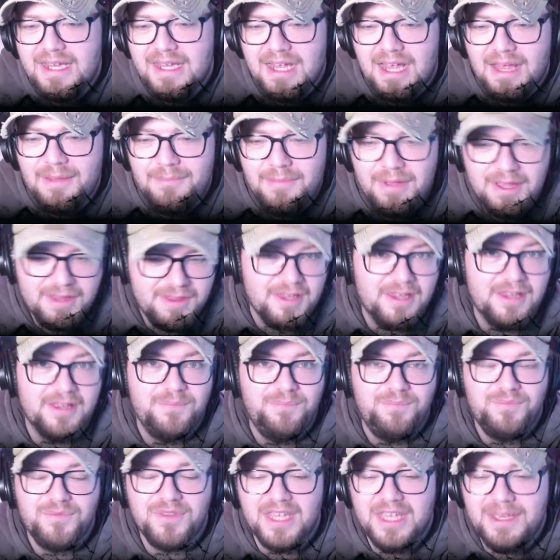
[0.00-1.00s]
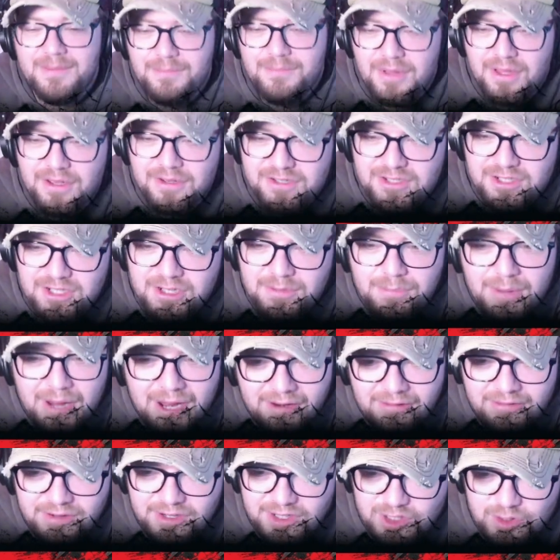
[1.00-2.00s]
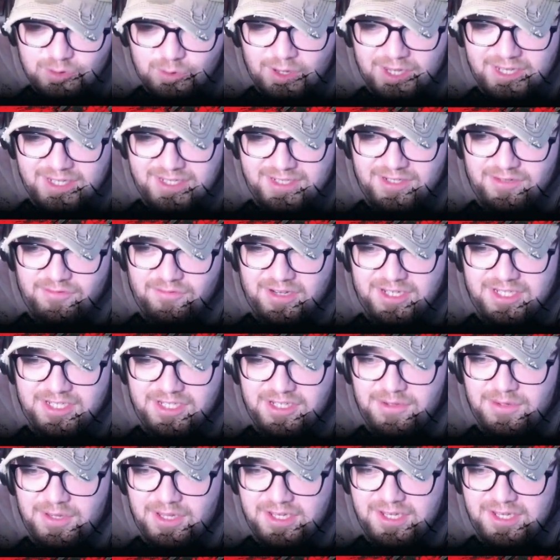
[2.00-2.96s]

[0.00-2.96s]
A mother embarks on a perilous quest to rescue her